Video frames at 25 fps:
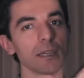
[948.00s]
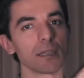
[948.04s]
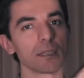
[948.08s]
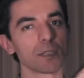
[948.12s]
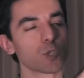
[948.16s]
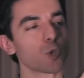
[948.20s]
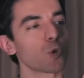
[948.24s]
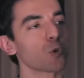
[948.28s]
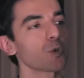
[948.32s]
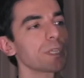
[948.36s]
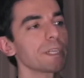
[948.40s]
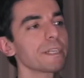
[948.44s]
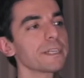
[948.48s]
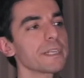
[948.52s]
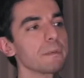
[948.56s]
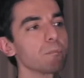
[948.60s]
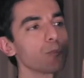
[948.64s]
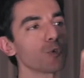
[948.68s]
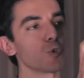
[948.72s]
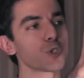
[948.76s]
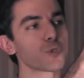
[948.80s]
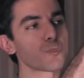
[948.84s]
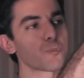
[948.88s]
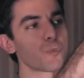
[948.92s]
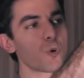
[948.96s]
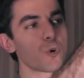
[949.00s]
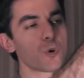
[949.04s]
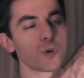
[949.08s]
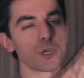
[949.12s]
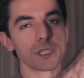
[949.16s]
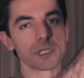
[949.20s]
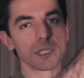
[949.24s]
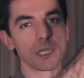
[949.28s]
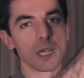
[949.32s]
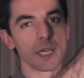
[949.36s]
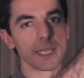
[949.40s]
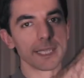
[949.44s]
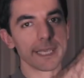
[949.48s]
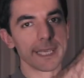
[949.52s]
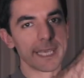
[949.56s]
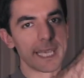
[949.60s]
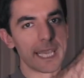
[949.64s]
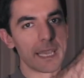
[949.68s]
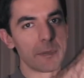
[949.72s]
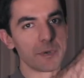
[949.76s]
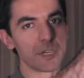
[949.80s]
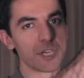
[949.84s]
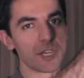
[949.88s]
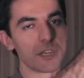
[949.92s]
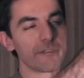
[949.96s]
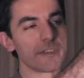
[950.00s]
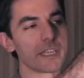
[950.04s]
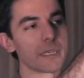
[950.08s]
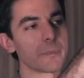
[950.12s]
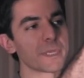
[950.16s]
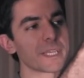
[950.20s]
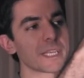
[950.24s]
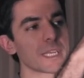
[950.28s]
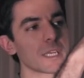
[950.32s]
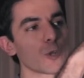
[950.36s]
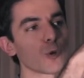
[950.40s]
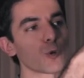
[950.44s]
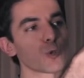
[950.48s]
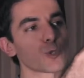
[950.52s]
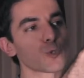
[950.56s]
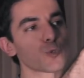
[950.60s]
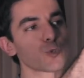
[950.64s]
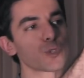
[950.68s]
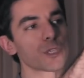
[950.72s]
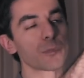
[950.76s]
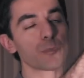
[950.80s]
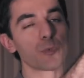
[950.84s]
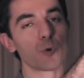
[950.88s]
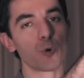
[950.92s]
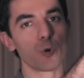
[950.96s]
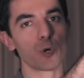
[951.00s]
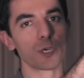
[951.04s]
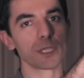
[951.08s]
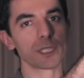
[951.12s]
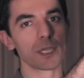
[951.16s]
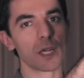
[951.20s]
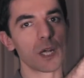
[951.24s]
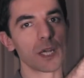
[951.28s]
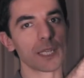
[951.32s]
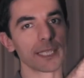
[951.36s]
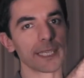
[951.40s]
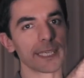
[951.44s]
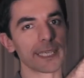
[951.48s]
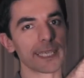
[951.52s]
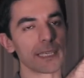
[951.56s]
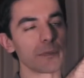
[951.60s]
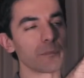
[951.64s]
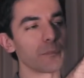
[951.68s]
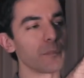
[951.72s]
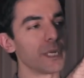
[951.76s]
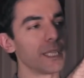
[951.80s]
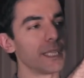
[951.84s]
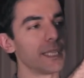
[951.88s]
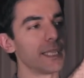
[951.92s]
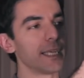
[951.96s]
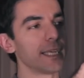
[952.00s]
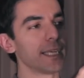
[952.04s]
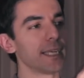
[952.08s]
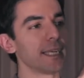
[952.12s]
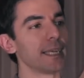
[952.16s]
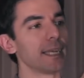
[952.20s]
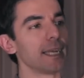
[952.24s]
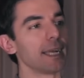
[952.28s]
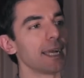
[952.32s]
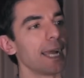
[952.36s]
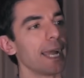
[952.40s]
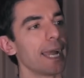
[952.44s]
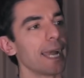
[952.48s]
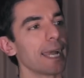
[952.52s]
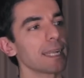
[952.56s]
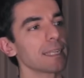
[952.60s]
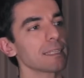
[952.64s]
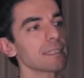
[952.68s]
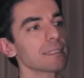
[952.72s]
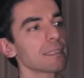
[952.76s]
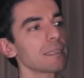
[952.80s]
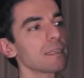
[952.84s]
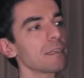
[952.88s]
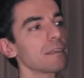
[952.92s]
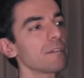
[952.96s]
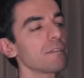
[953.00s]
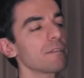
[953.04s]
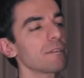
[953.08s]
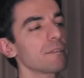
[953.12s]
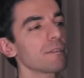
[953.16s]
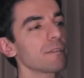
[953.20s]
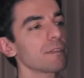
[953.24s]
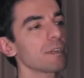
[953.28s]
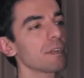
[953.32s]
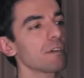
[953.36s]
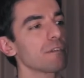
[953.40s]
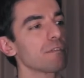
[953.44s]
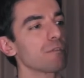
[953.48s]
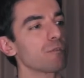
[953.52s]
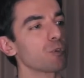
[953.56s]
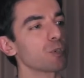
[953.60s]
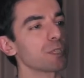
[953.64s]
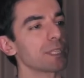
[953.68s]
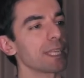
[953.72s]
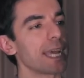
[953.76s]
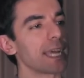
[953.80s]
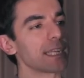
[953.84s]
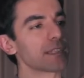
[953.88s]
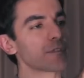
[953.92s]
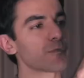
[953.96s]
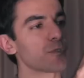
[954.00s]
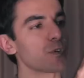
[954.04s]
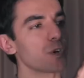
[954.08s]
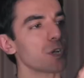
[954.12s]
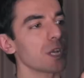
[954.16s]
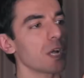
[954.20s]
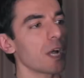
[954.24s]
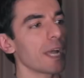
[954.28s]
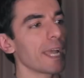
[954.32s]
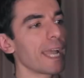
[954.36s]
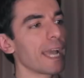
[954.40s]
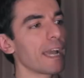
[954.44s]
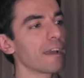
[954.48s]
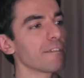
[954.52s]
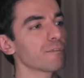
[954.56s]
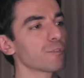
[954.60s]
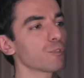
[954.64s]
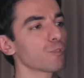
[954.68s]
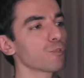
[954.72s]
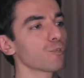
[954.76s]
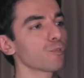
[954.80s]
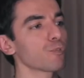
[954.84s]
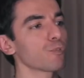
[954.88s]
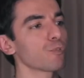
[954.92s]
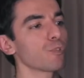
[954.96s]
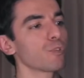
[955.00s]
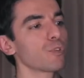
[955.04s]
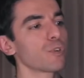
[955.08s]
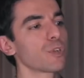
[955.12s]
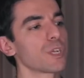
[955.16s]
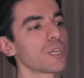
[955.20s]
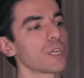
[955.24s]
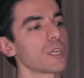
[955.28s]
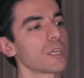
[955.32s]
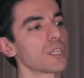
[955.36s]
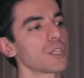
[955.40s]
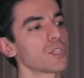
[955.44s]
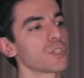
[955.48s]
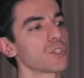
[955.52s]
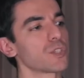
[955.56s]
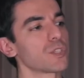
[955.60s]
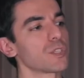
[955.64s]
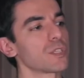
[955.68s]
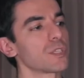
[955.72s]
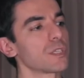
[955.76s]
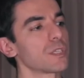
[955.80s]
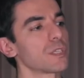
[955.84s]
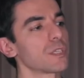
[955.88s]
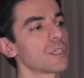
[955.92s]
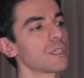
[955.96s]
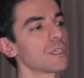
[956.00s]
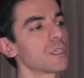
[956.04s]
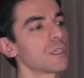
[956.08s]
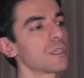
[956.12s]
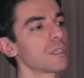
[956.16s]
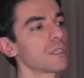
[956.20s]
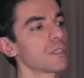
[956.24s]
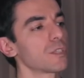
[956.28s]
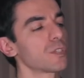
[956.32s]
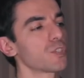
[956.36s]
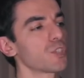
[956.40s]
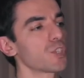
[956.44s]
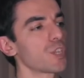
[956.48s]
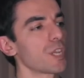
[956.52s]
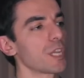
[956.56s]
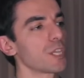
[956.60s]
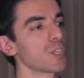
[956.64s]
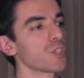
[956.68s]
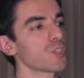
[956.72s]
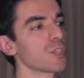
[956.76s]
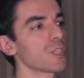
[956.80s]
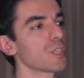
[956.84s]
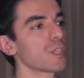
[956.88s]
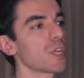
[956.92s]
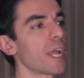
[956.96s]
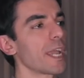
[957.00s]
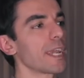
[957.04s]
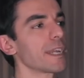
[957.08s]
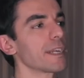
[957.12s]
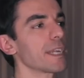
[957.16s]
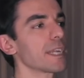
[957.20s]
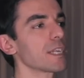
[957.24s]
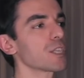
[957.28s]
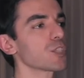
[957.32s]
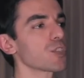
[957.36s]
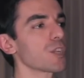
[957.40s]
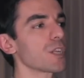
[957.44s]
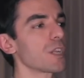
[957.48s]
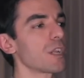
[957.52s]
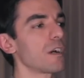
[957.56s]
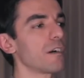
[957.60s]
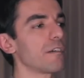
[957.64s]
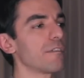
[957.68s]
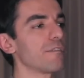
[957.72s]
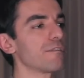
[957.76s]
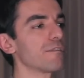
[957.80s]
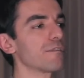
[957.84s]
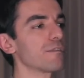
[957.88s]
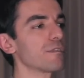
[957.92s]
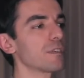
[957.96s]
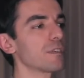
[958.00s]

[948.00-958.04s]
so the remote port on the camera will be close to the port on the gimbal, and for that one I have to change the direction of